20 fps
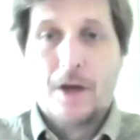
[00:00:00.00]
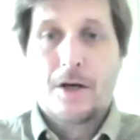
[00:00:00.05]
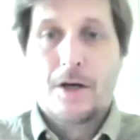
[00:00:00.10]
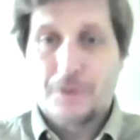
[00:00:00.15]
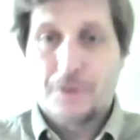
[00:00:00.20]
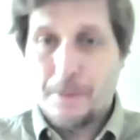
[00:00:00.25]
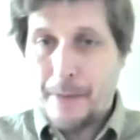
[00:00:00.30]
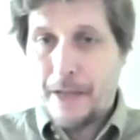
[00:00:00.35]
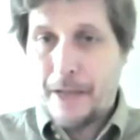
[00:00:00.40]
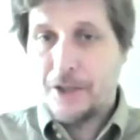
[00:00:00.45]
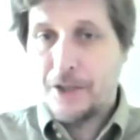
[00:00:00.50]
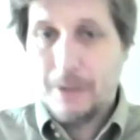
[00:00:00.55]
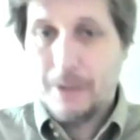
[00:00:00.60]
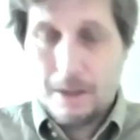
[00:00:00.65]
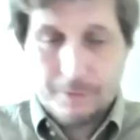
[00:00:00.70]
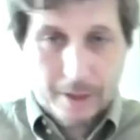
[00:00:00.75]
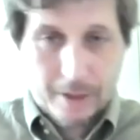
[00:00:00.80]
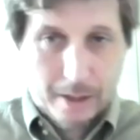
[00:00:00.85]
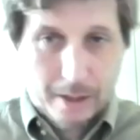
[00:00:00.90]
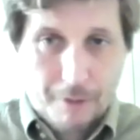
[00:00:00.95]
So imagine you
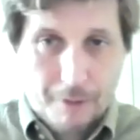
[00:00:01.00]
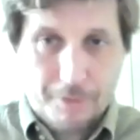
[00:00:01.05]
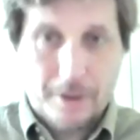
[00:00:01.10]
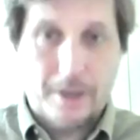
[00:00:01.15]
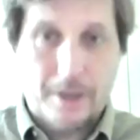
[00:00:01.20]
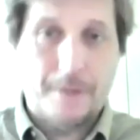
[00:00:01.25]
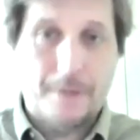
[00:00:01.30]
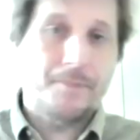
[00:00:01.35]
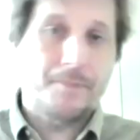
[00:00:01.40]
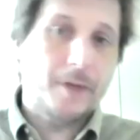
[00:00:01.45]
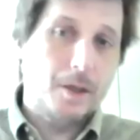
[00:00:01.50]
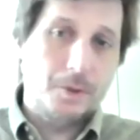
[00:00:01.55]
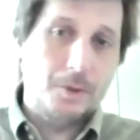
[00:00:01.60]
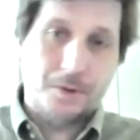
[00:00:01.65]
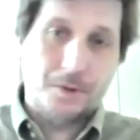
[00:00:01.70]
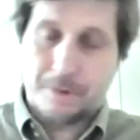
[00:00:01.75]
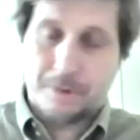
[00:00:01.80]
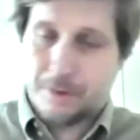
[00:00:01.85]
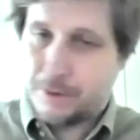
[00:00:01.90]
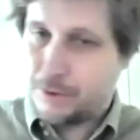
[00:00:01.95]
have a governor who
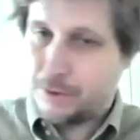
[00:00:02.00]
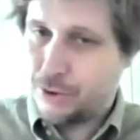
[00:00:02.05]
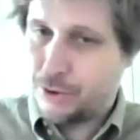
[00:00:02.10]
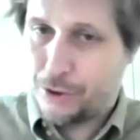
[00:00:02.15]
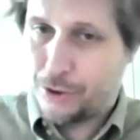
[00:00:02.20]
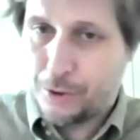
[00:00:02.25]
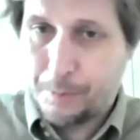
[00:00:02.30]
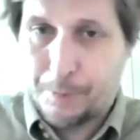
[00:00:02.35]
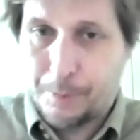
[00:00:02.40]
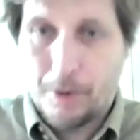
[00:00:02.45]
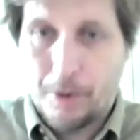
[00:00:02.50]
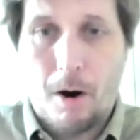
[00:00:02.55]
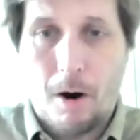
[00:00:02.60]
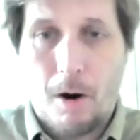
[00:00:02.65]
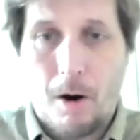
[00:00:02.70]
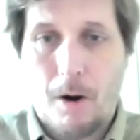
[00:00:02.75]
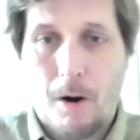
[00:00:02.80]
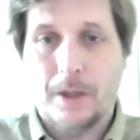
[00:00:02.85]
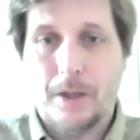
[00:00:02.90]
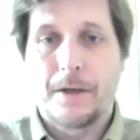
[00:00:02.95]
is a super
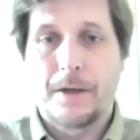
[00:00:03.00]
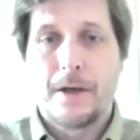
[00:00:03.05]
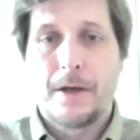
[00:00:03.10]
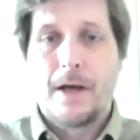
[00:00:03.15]
hawk.